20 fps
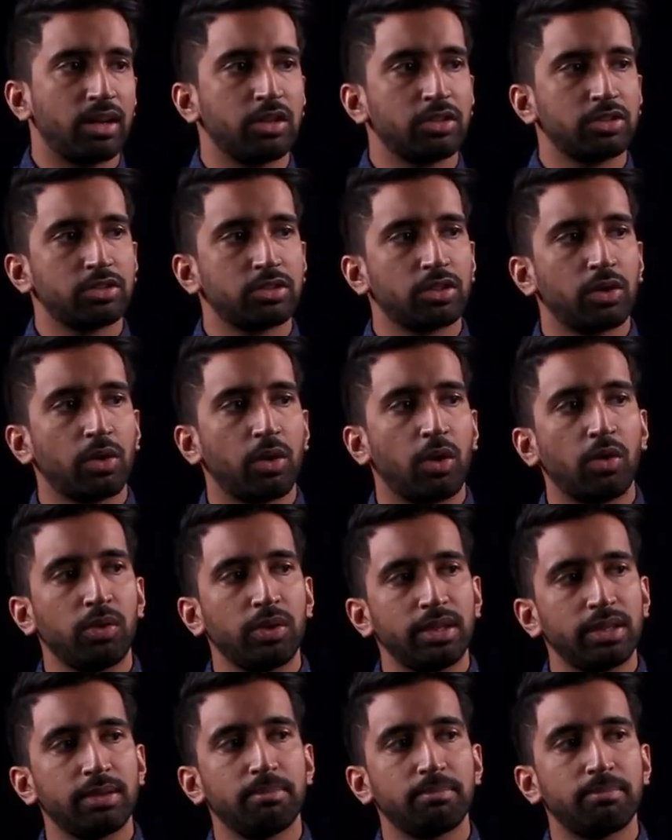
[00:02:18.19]
so
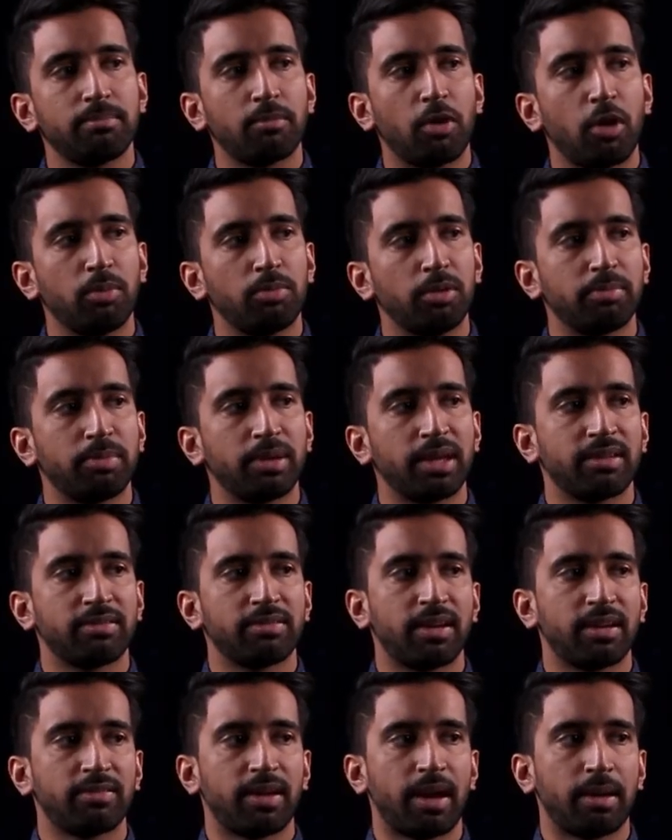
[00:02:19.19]
only the mobile
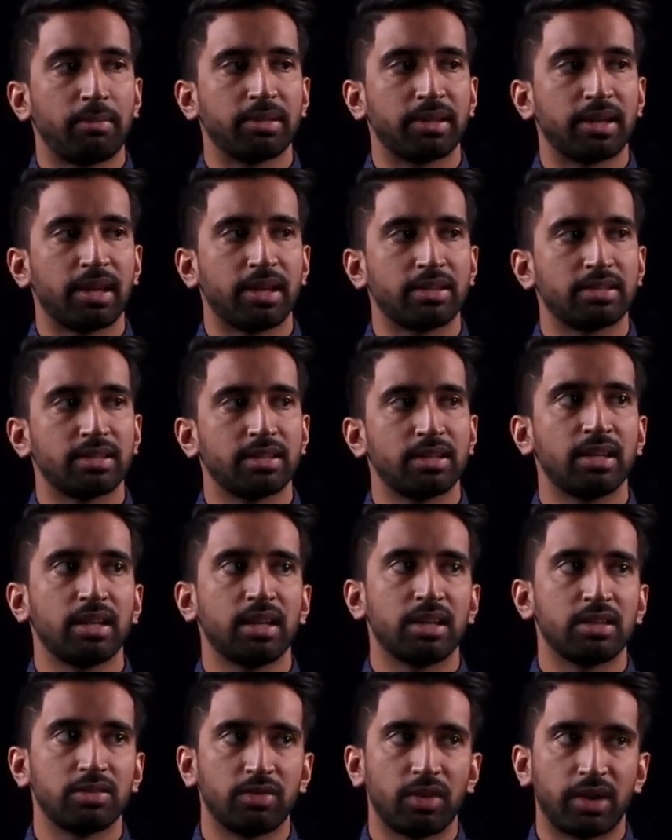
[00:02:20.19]
BFF application
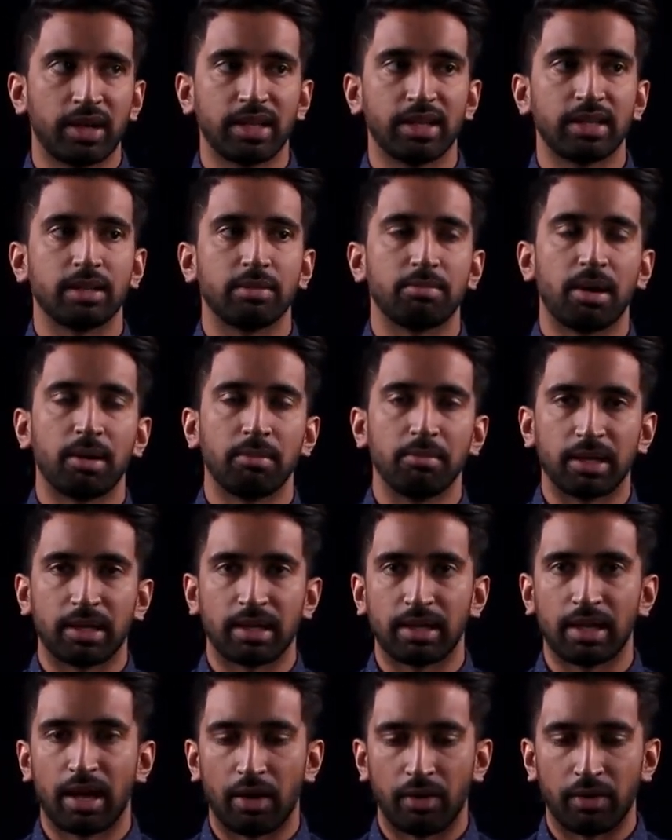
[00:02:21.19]
is running in the public
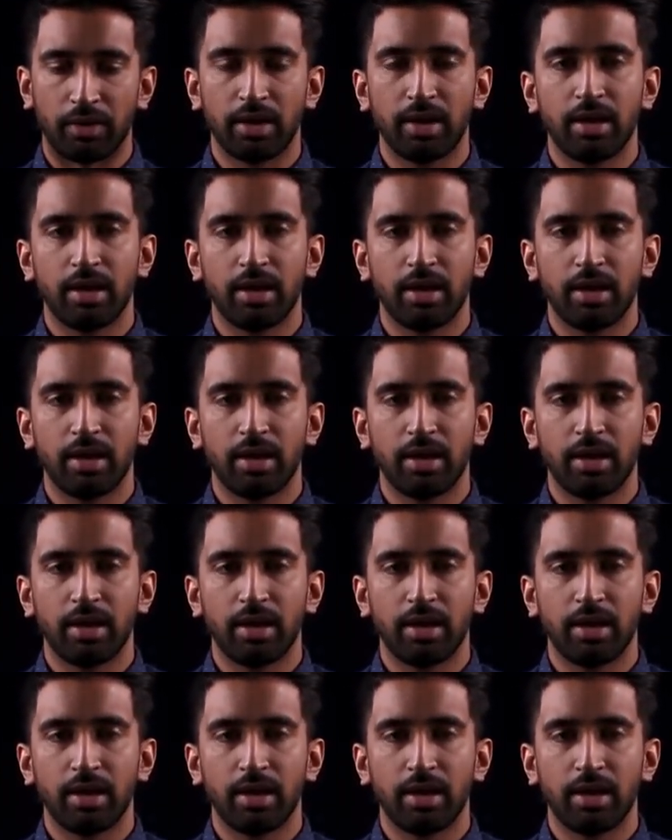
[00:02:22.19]
cloud.